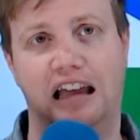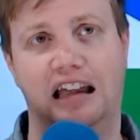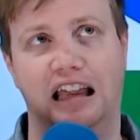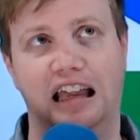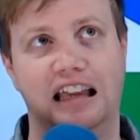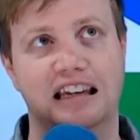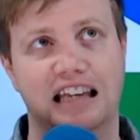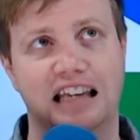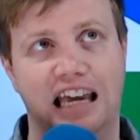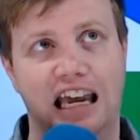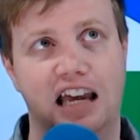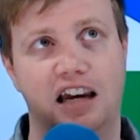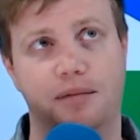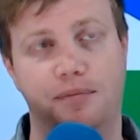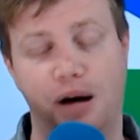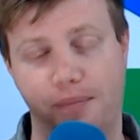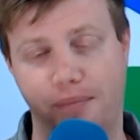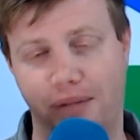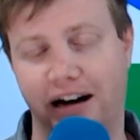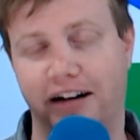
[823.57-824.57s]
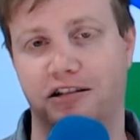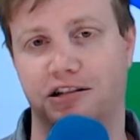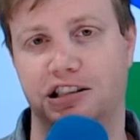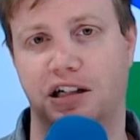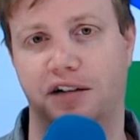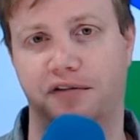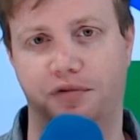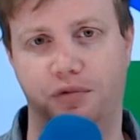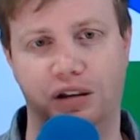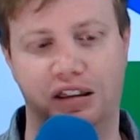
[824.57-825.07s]
indicated by
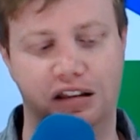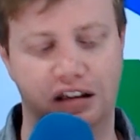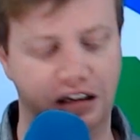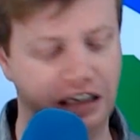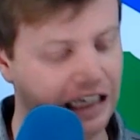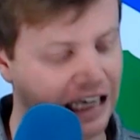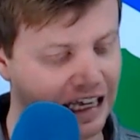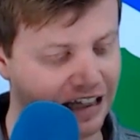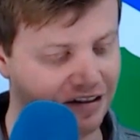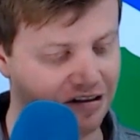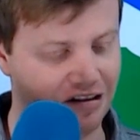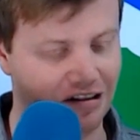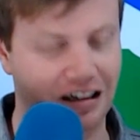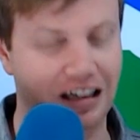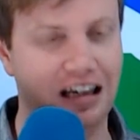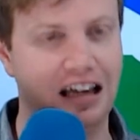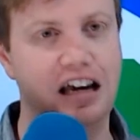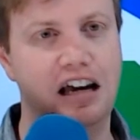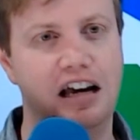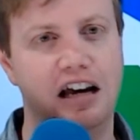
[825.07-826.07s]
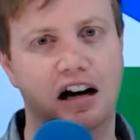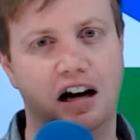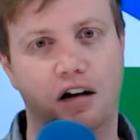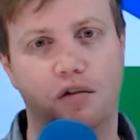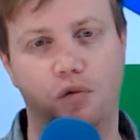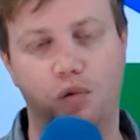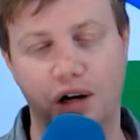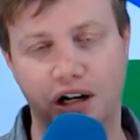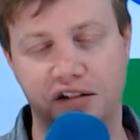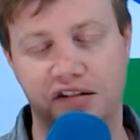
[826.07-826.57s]
Microsoft with the canceling of
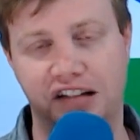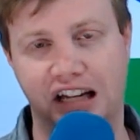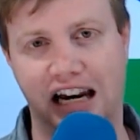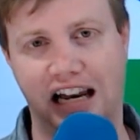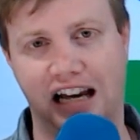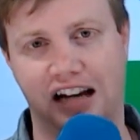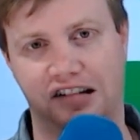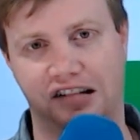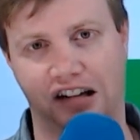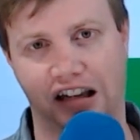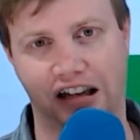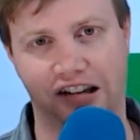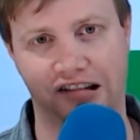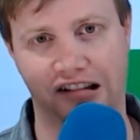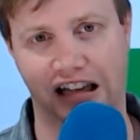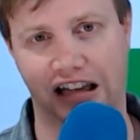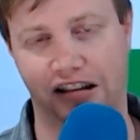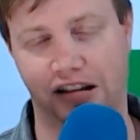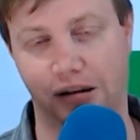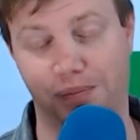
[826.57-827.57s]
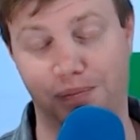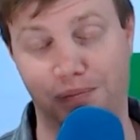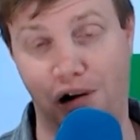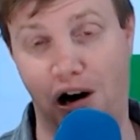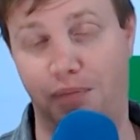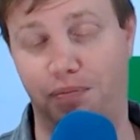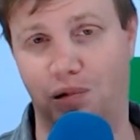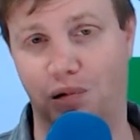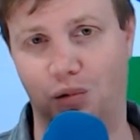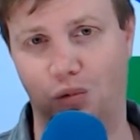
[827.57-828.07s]
Windows 10X is that the
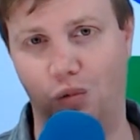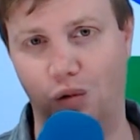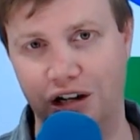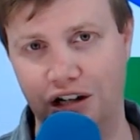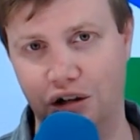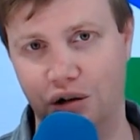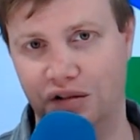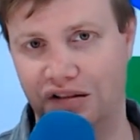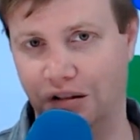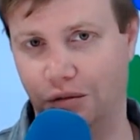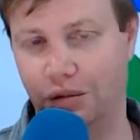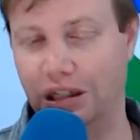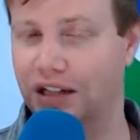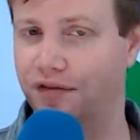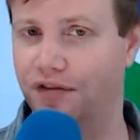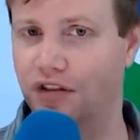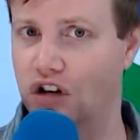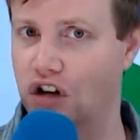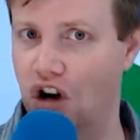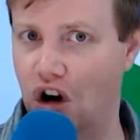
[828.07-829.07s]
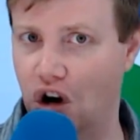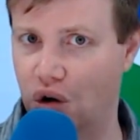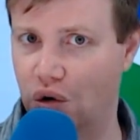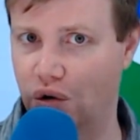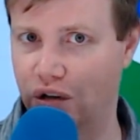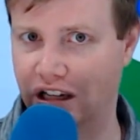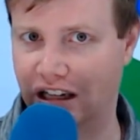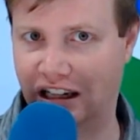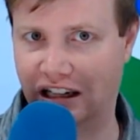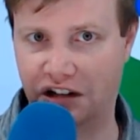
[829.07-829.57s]
proper Windows that we have
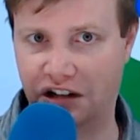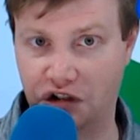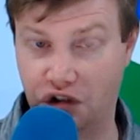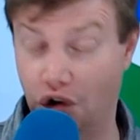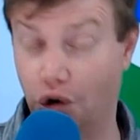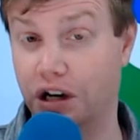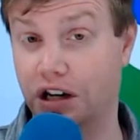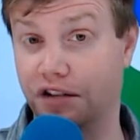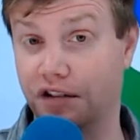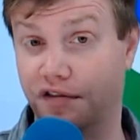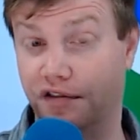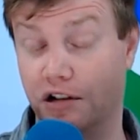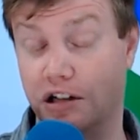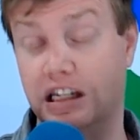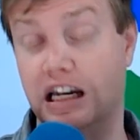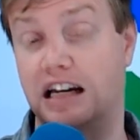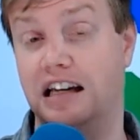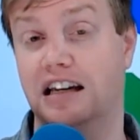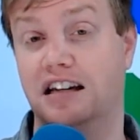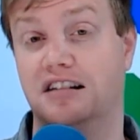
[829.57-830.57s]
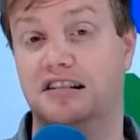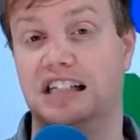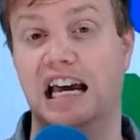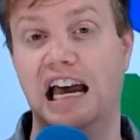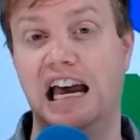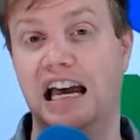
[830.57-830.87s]
known and enjoyed for decades